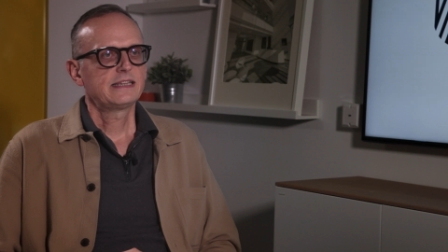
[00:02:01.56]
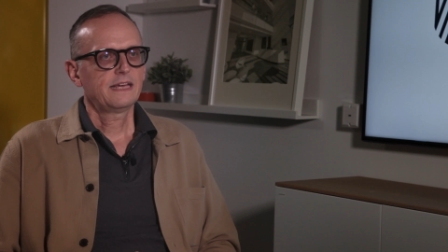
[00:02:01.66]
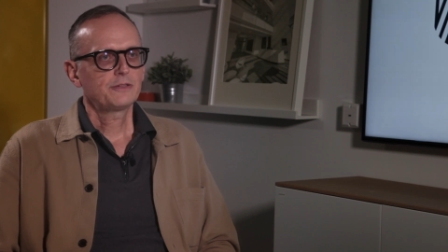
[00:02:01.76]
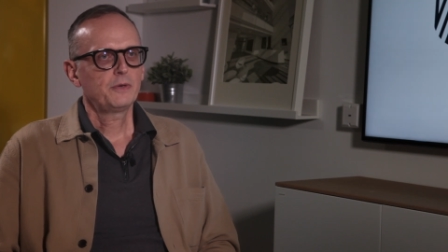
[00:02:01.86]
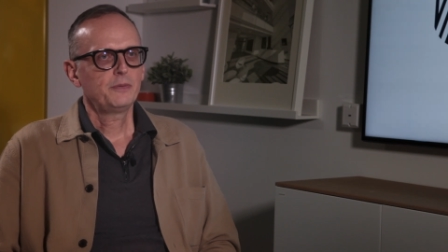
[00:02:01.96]

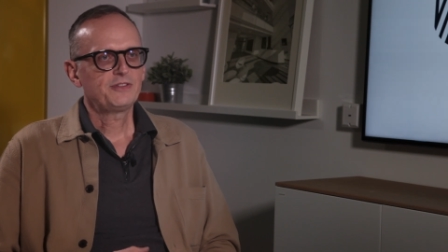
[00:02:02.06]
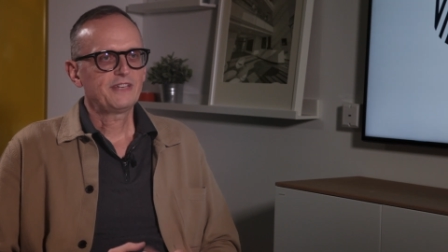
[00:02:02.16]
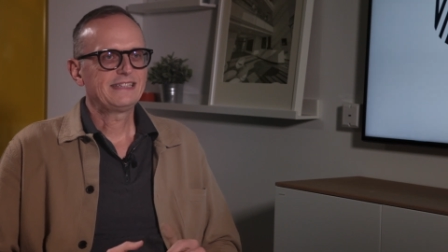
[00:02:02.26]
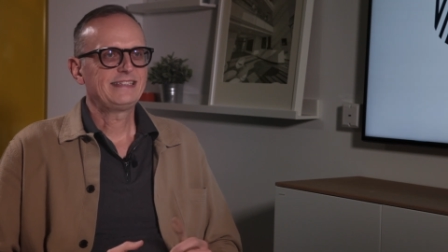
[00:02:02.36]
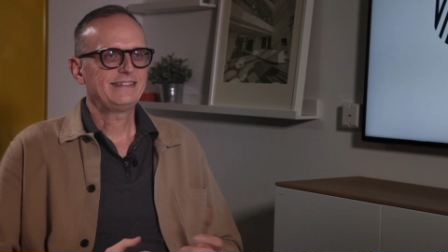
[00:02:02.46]
That's where we
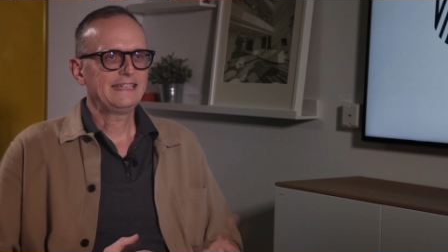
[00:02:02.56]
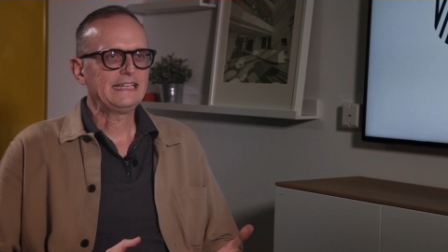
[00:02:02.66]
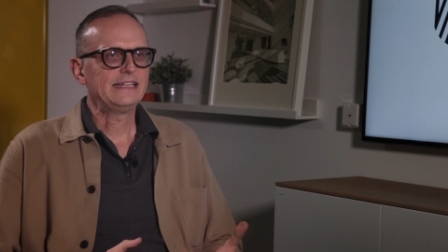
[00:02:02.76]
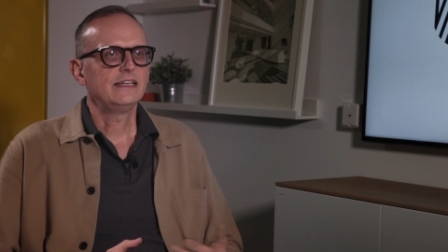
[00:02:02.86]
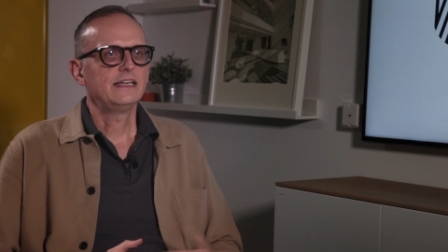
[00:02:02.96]
set the
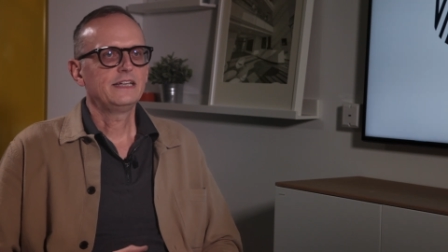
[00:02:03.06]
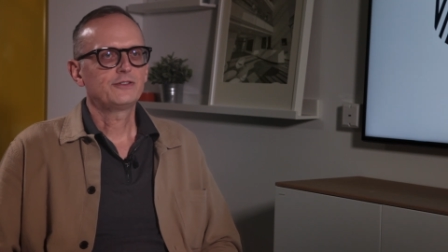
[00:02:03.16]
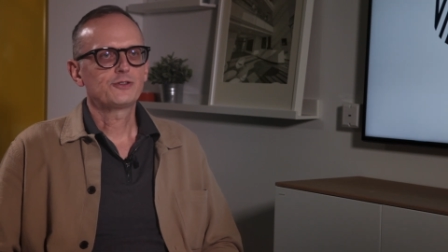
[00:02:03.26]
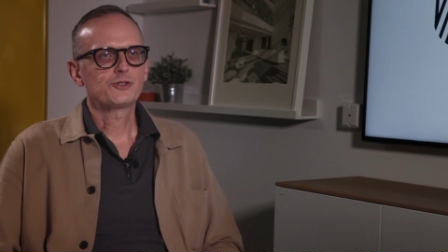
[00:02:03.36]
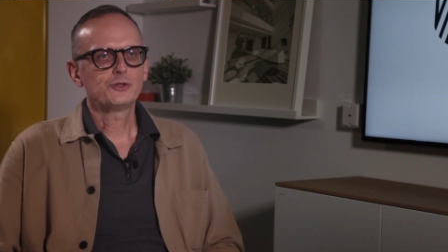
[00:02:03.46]
scene. It's
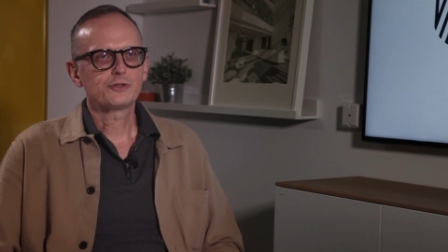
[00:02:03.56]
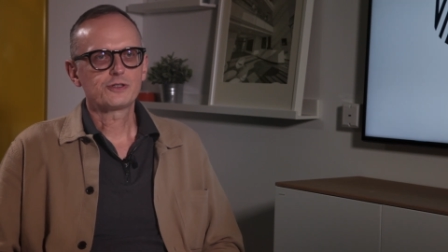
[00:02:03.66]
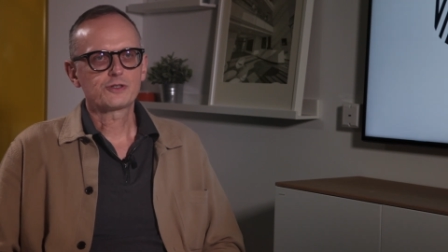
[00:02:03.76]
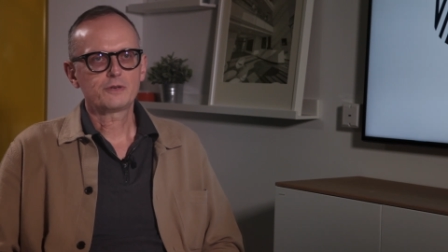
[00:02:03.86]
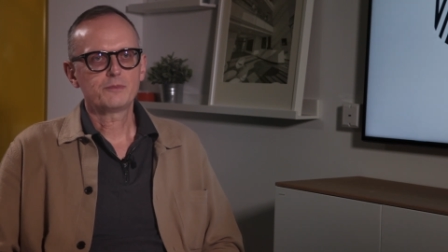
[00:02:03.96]
a short
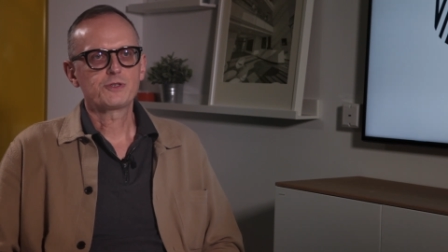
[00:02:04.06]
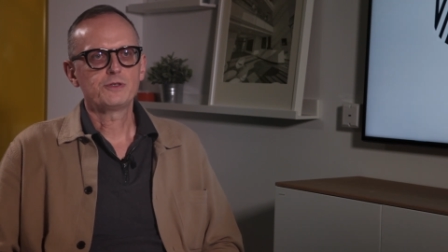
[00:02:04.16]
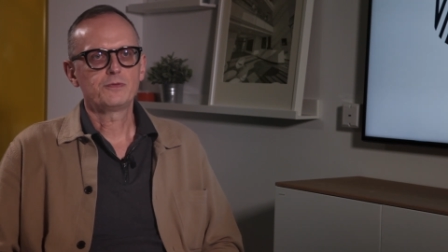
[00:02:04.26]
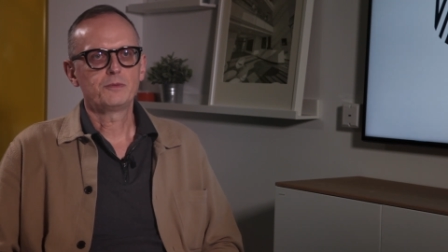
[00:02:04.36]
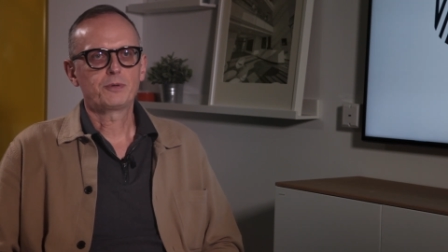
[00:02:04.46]
description
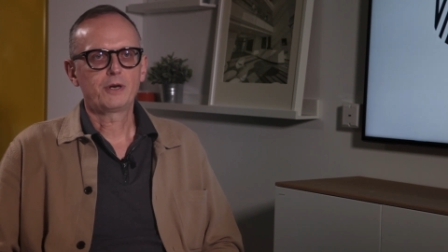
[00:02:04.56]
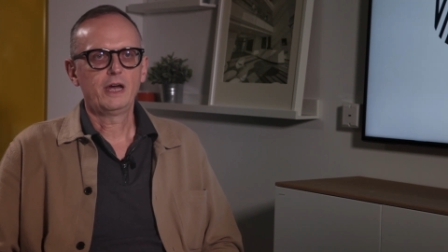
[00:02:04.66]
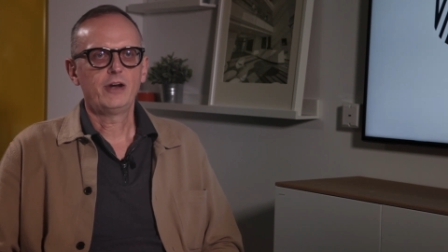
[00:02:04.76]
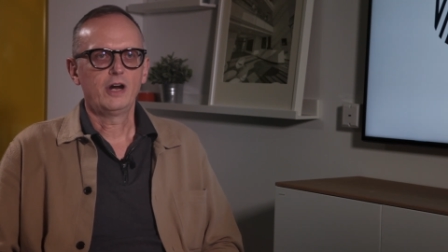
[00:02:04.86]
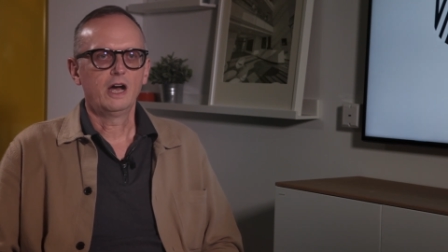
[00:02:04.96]
of the
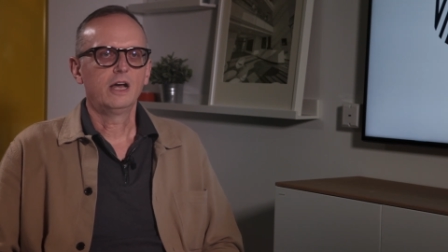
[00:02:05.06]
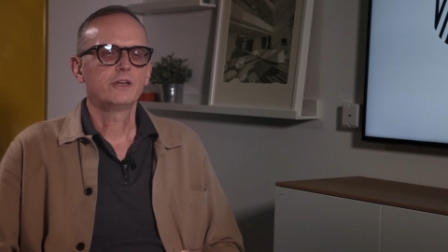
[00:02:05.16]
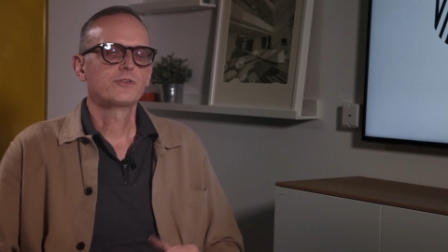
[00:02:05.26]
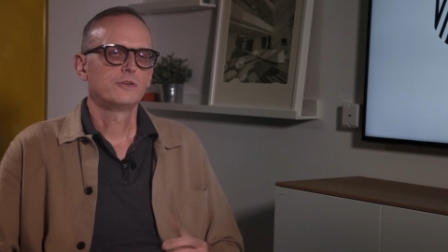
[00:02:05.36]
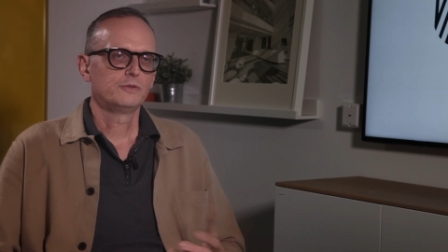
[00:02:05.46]
prior
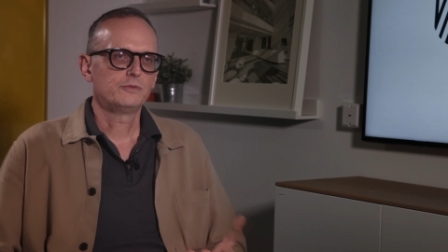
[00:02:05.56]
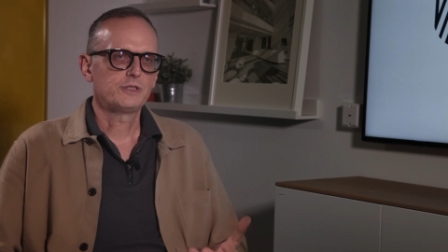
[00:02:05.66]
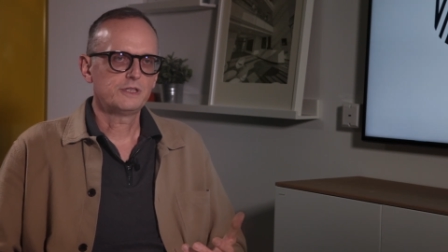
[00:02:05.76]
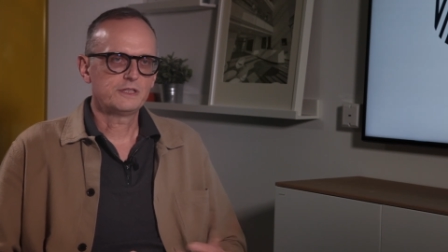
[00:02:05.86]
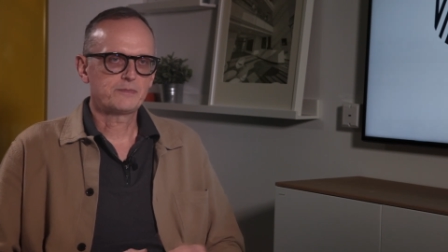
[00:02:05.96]
art,
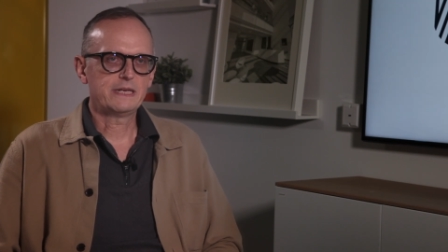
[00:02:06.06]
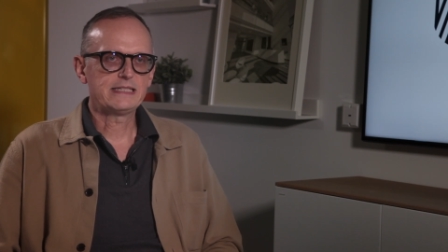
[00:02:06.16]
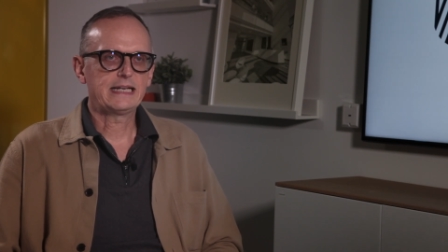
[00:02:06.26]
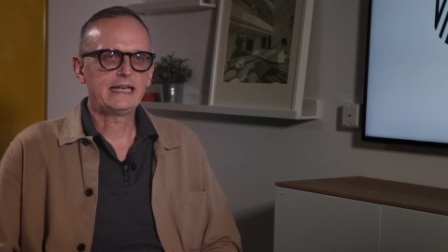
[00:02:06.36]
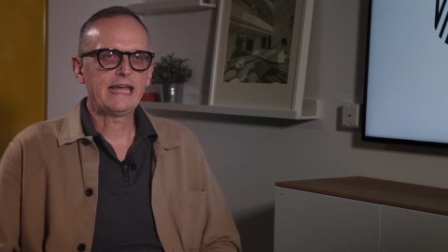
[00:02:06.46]
which is
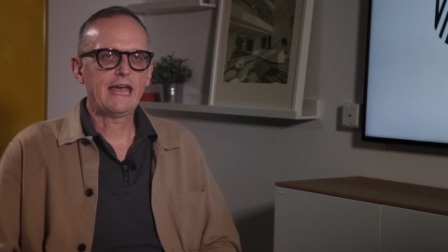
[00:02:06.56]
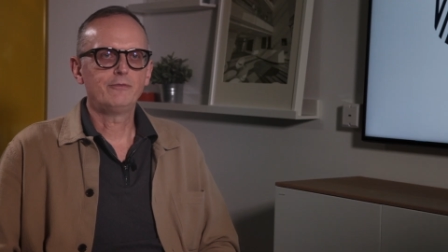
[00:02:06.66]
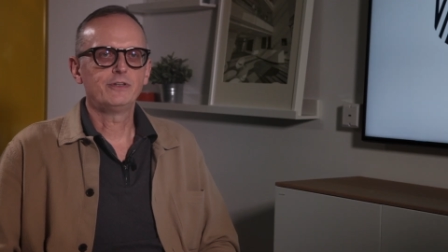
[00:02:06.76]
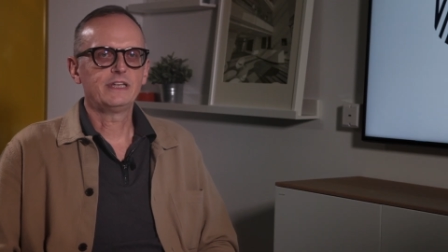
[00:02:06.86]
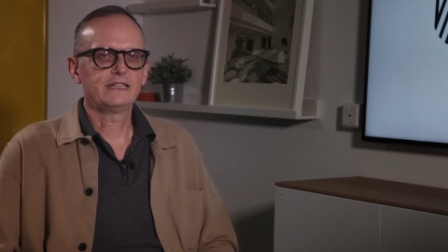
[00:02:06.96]
basically
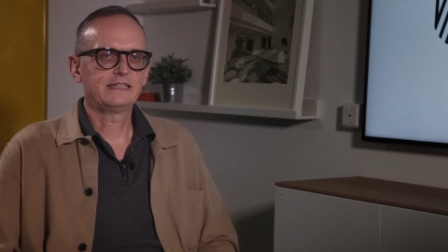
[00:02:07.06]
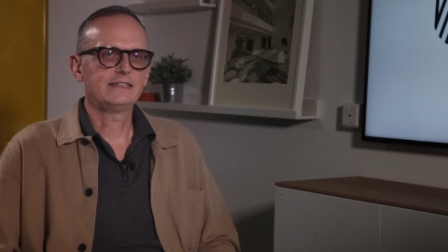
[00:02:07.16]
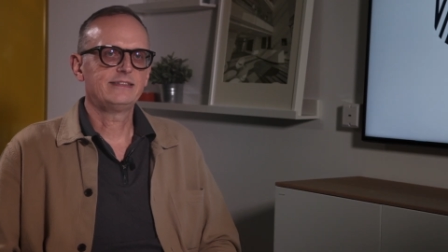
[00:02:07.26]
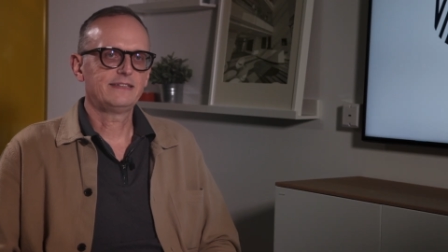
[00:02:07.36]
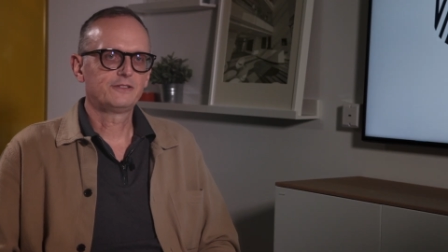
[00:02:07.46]
everything that
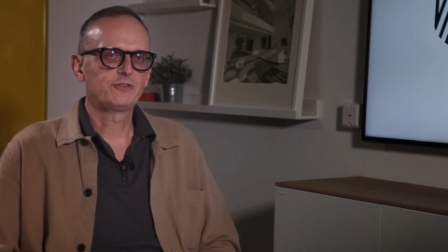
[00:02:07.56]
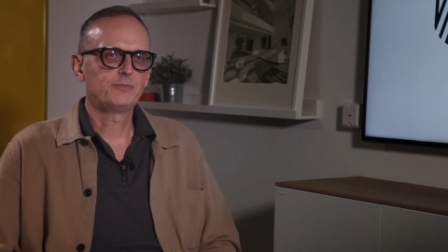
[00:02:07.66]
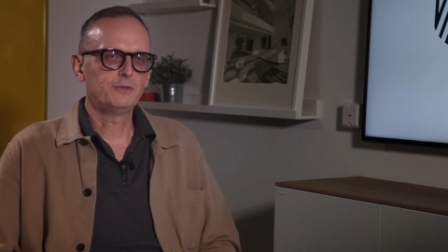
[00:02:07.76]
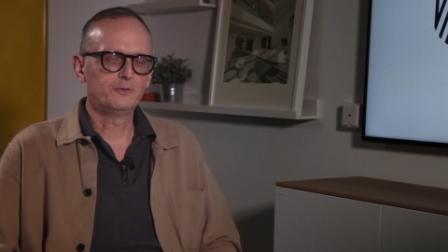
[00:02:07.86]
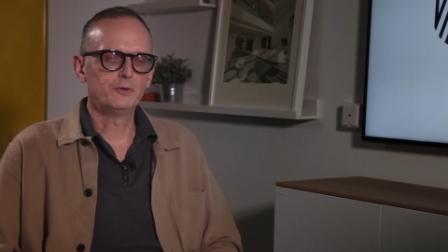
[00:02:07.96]
exists
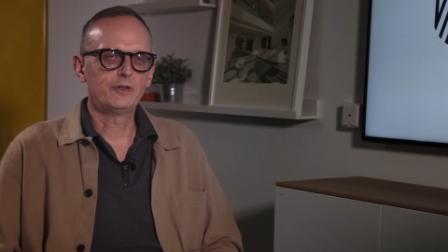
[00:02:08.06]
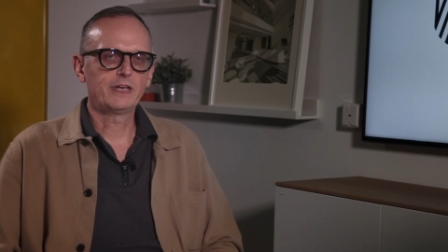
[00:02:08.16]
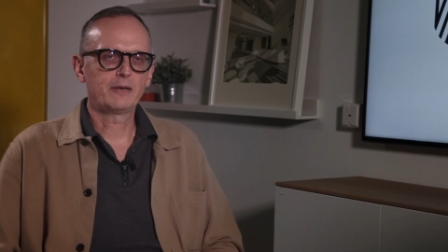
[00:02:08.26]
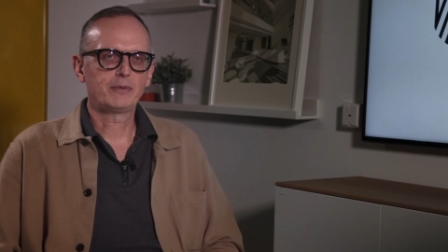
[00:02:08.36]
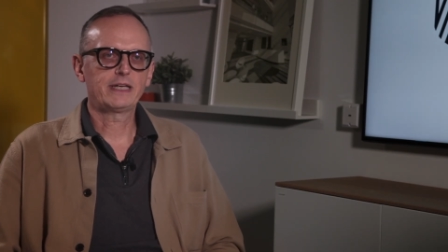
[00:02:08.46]
before the
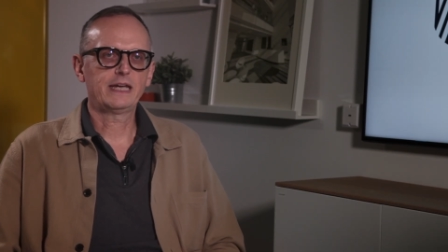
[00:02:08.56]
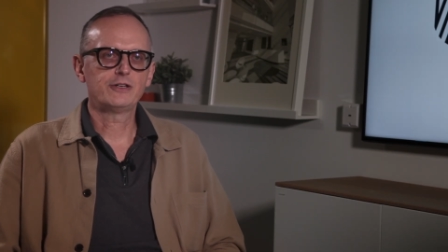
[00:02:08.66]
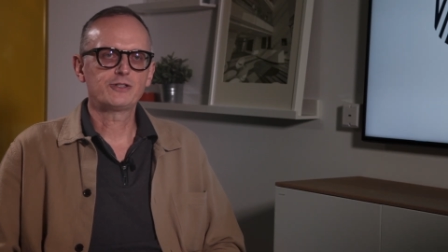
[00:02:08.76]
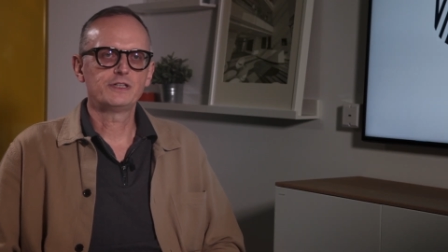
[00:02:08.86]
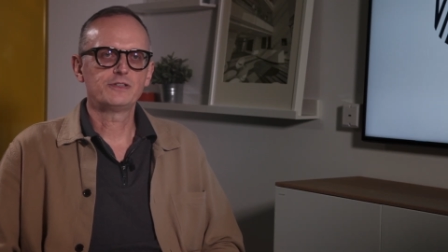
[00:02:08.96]

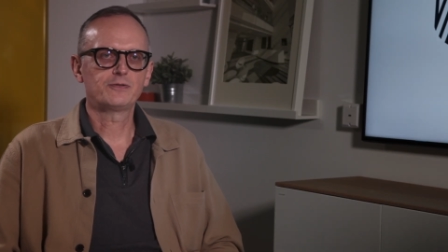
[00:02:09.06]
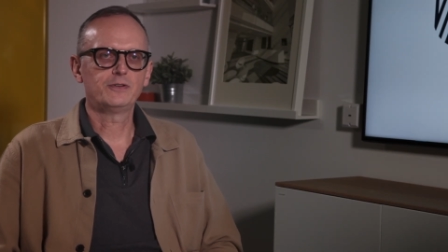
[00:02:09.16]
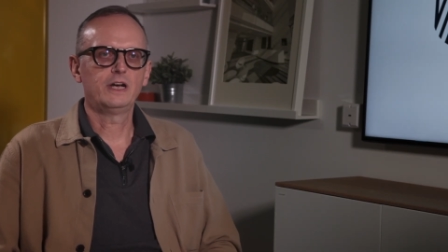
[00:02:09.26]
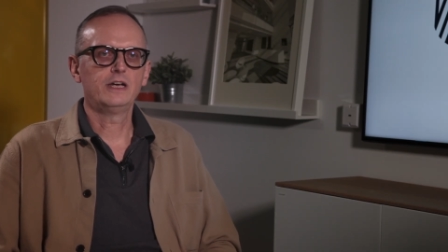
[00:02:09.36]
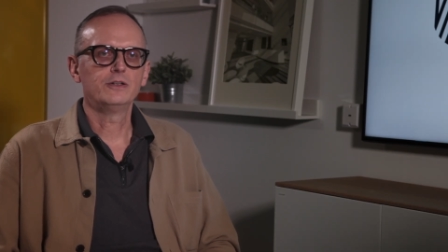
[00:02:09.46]
application is
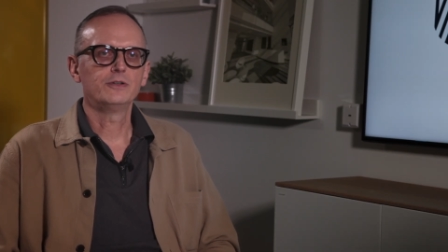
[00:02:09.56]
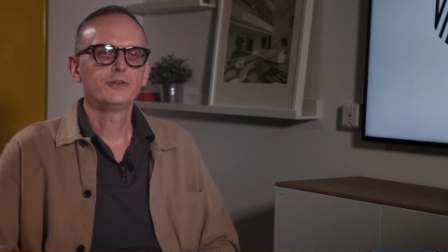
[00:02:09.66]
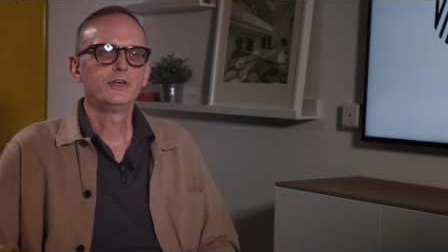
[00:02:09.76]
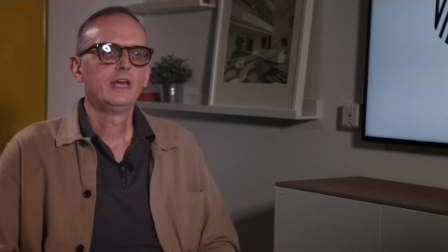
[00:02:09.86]
filed,